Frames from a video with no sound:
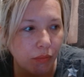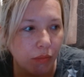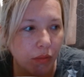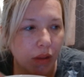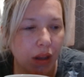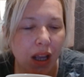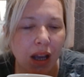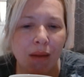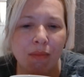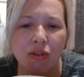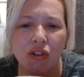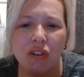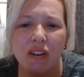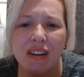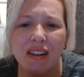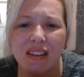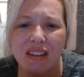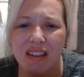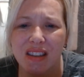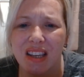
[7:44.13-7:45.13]
I'm
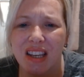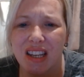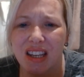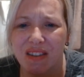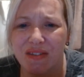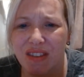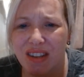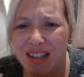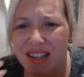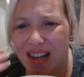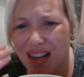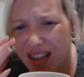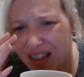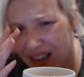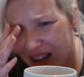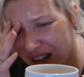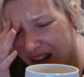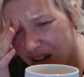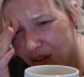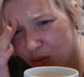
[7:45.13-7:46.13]
trying to think if there's
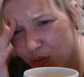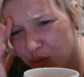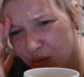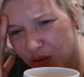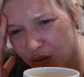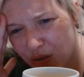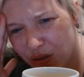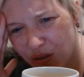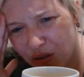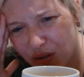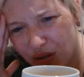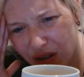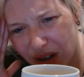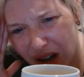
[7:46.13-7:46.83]
anything else.